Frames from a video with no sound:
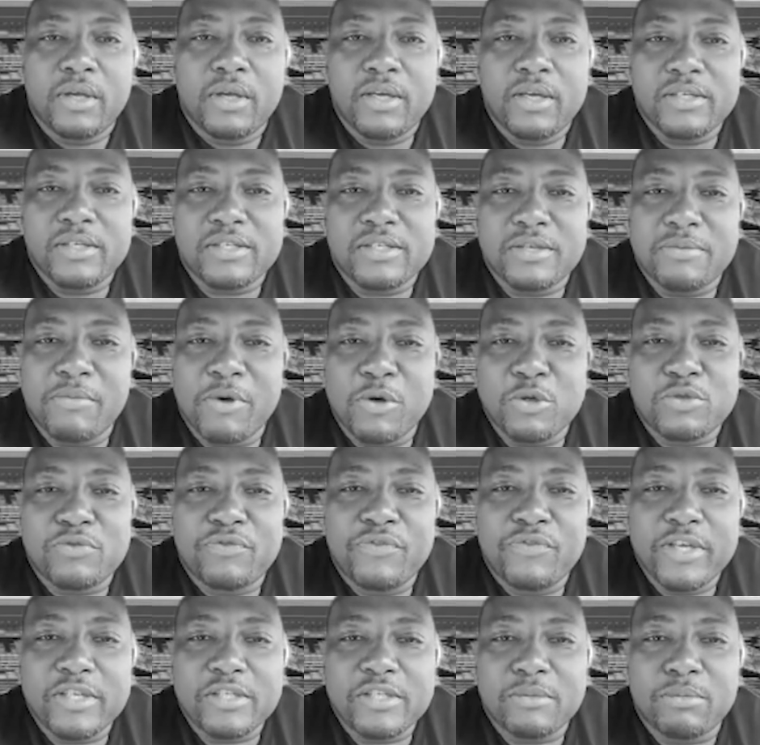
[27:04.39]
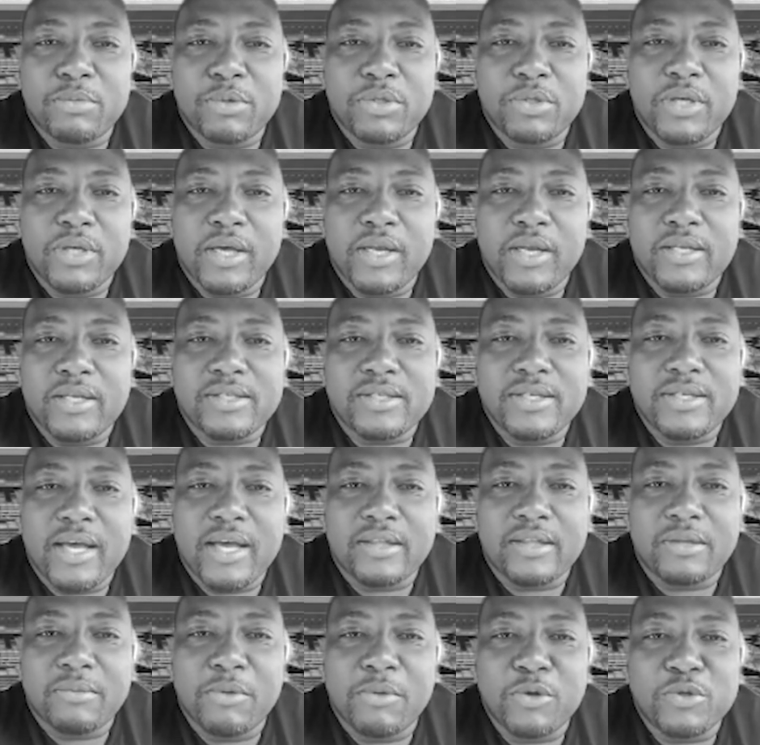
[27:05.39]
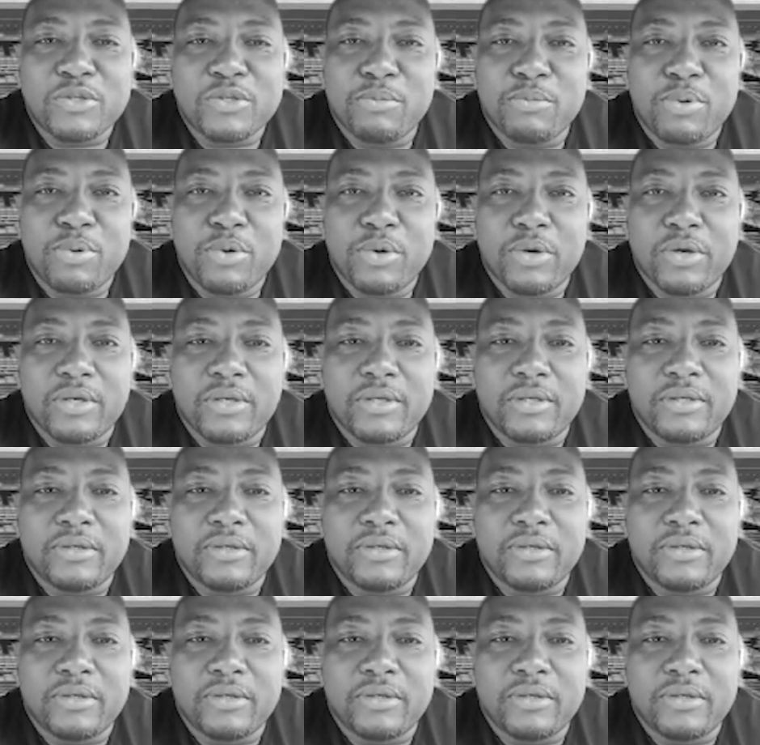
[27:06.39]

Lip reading: It's the most visible, yet it's not the most important.